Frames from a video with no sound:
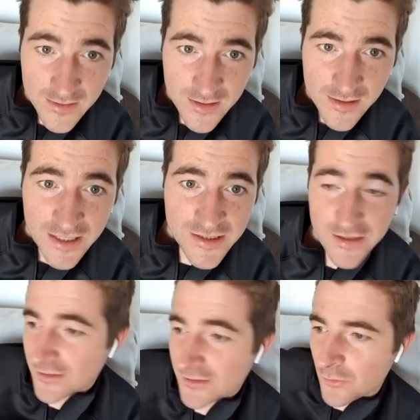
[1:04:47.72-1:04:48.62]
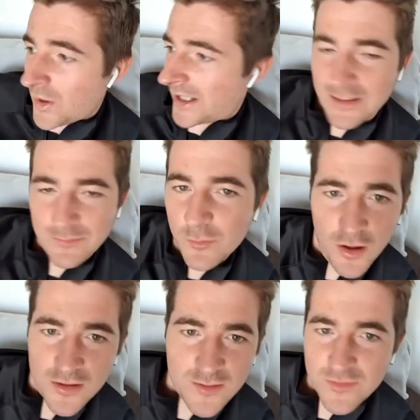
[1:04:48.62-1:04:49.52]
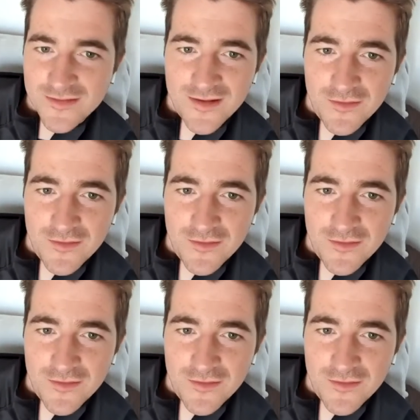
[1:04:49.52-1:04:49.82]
And she's just like whacking the ball past them and stuff.